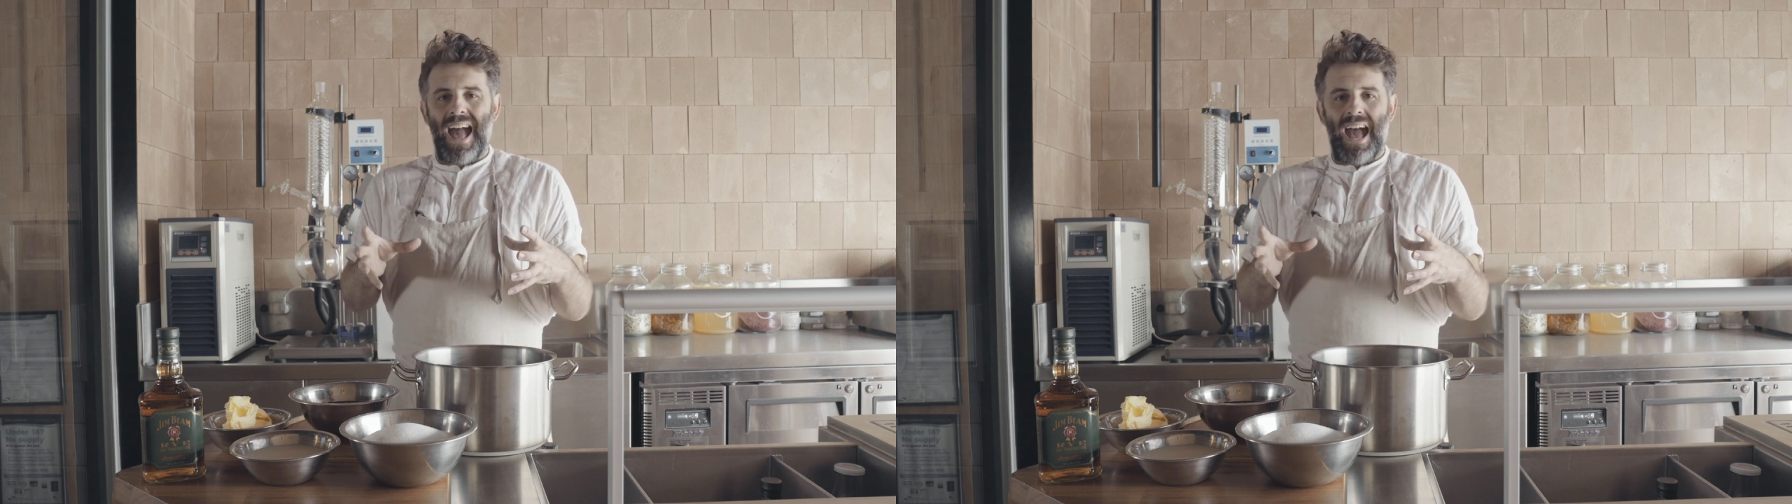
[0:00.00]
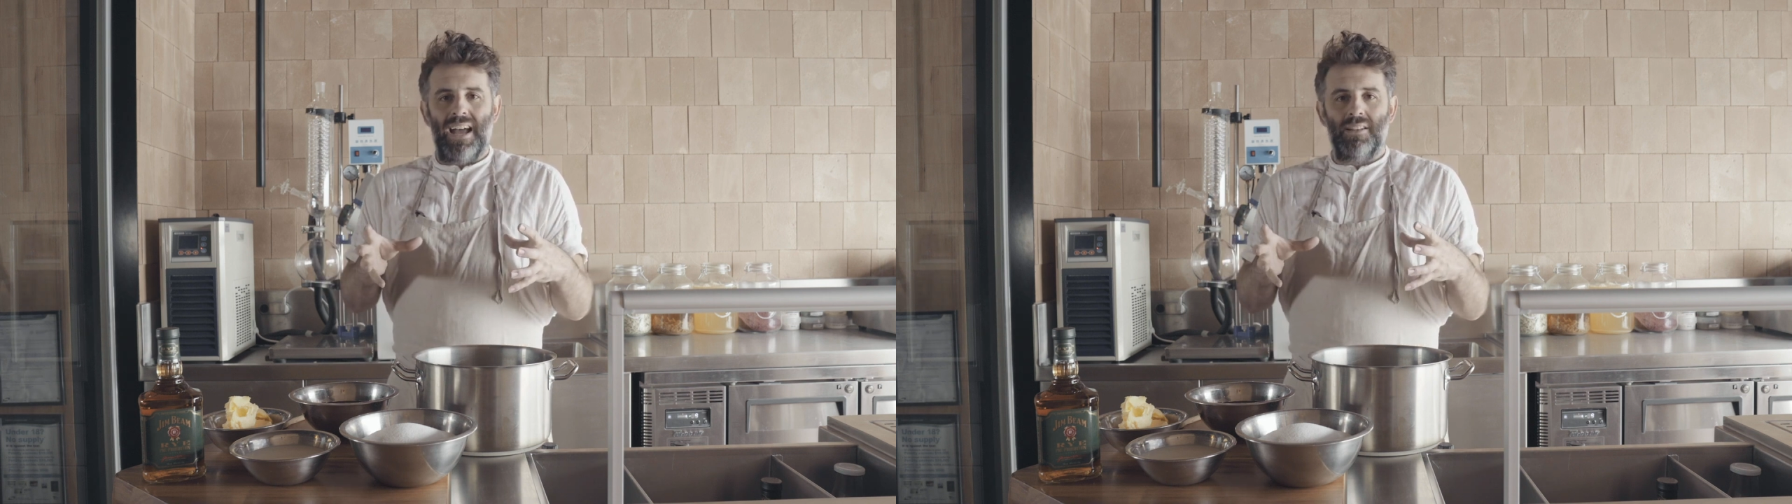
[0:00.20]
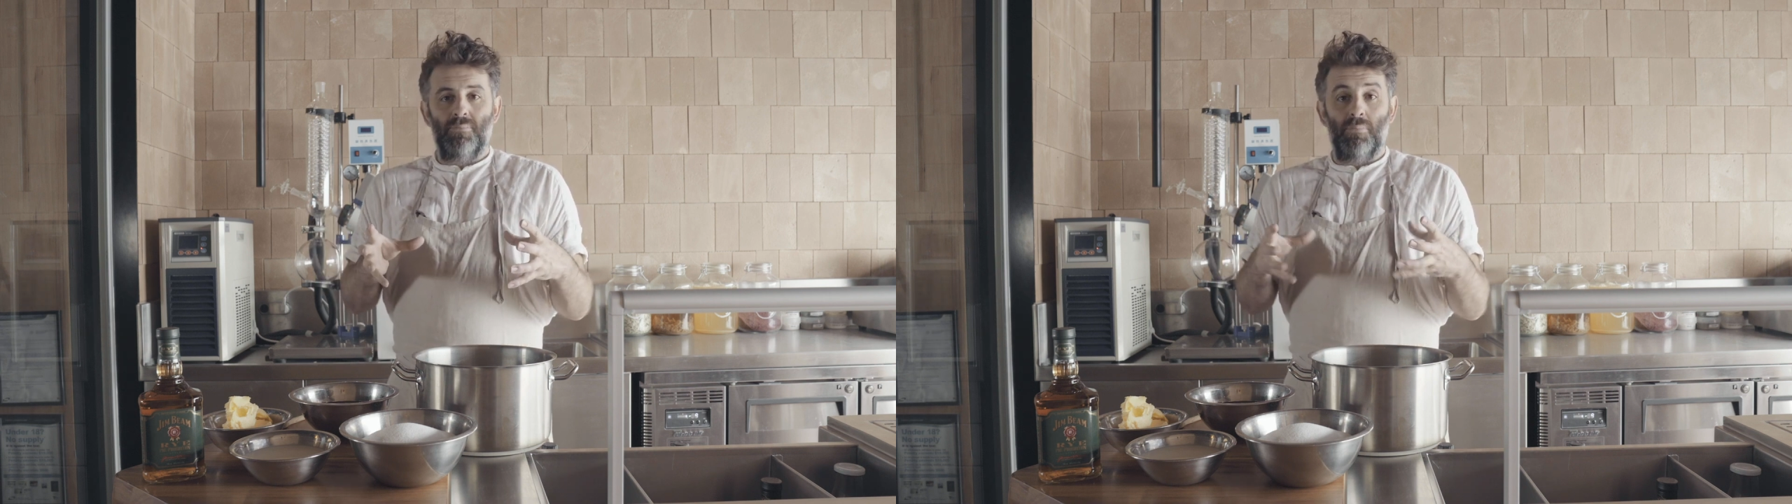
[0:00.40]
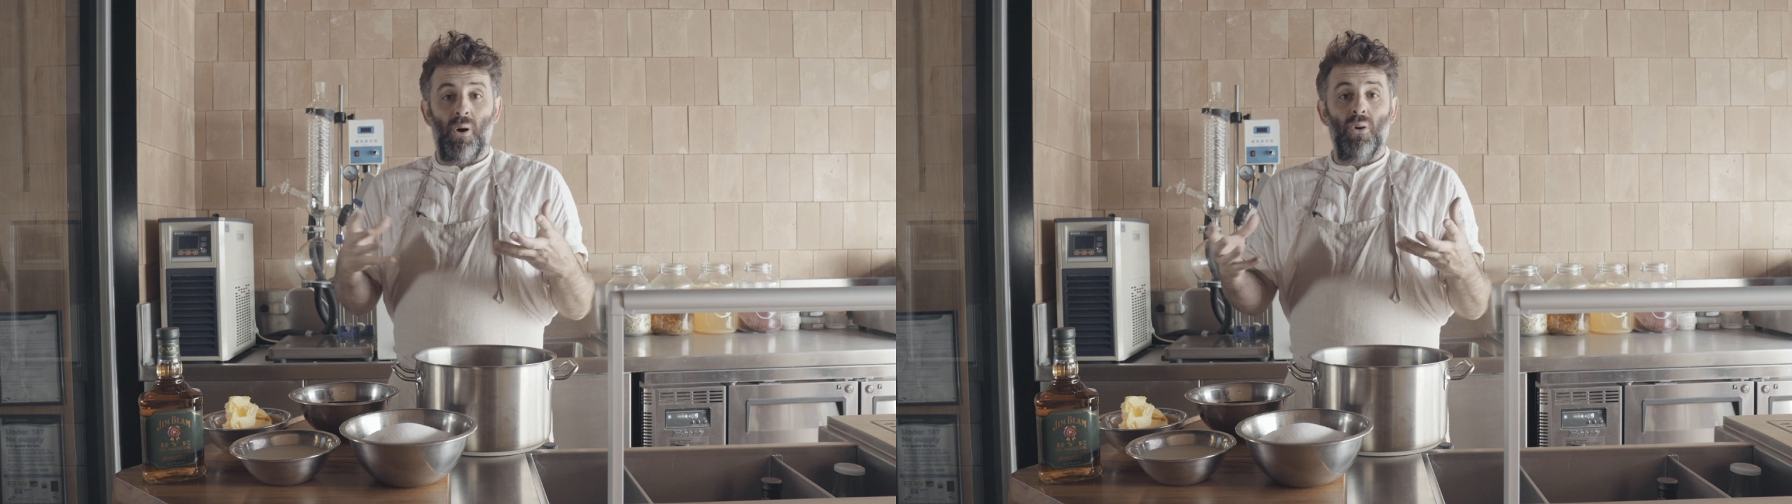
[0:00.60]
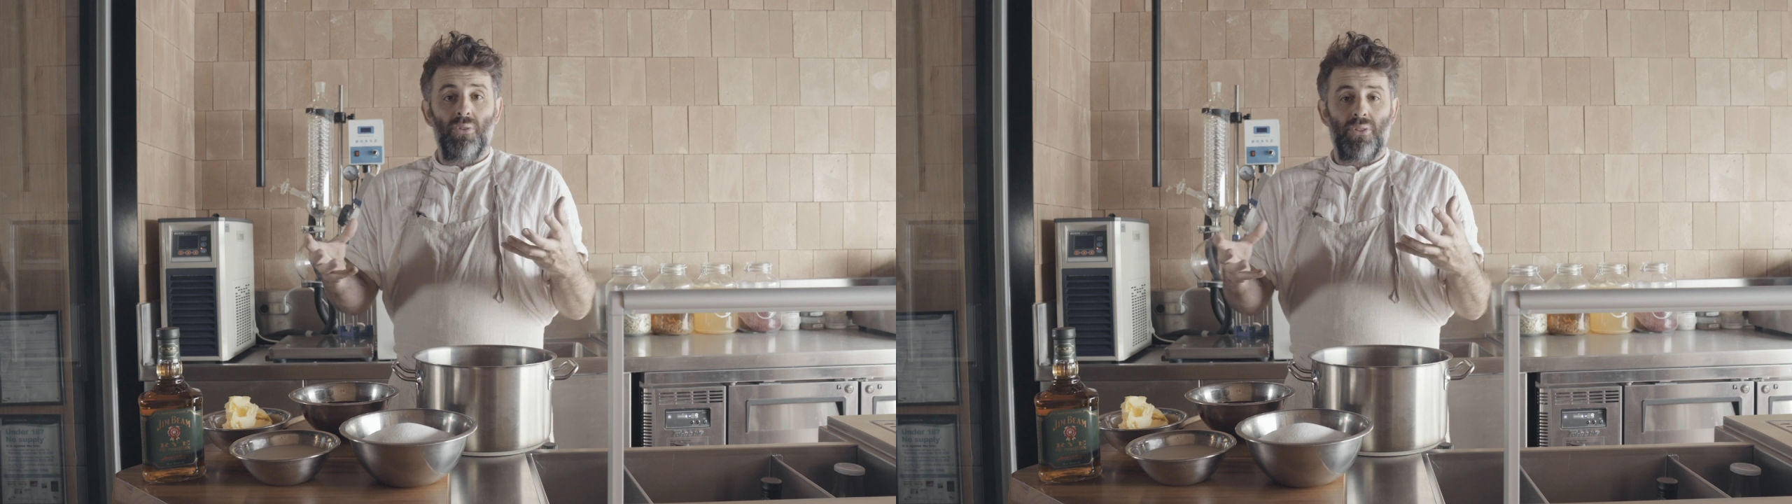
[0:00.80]
add
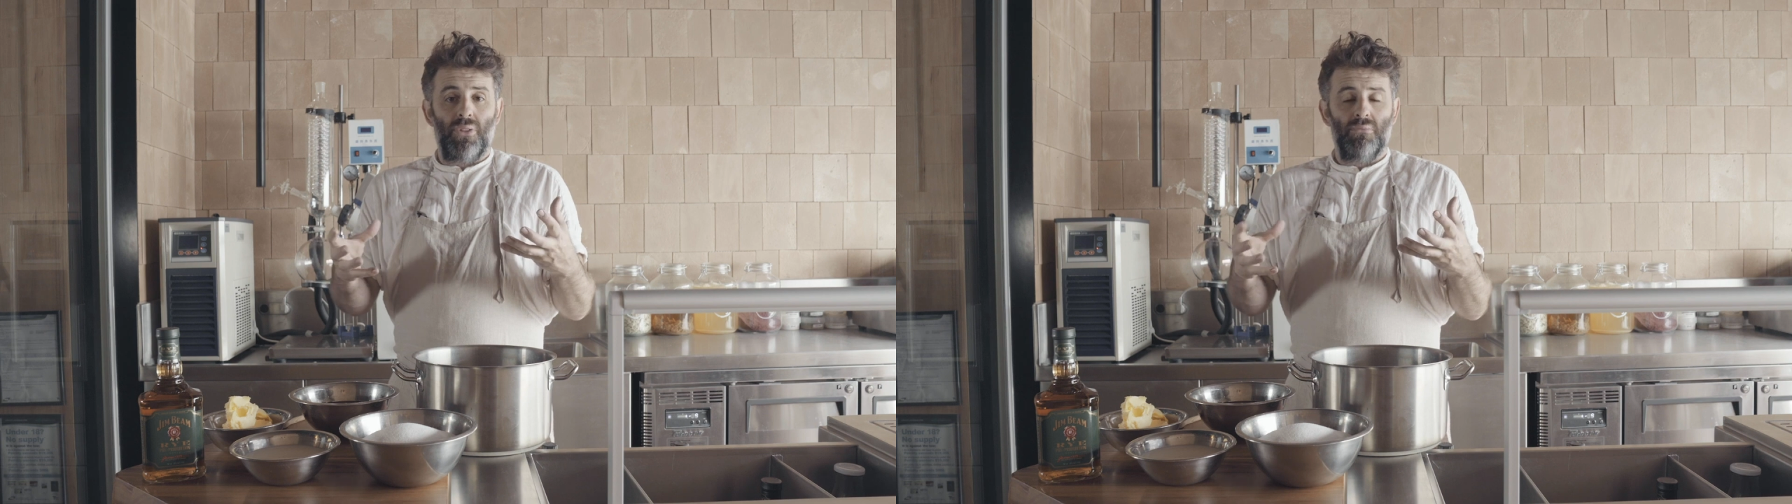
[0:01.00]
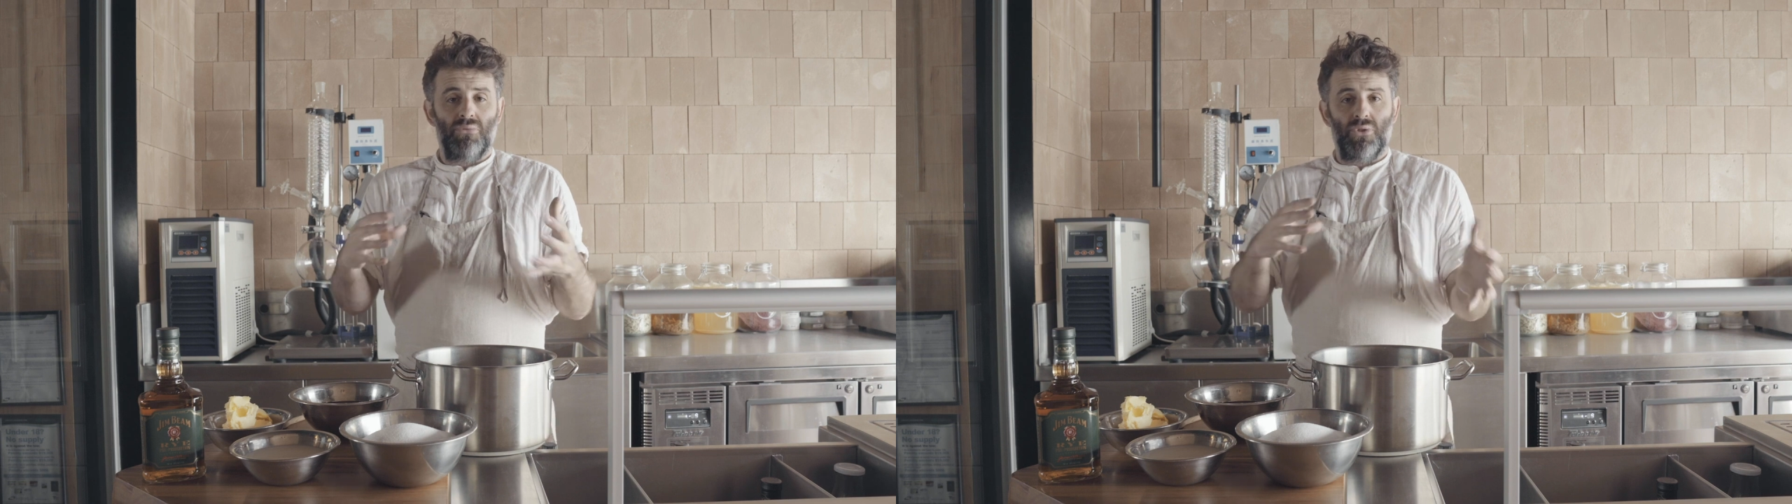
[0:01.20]
both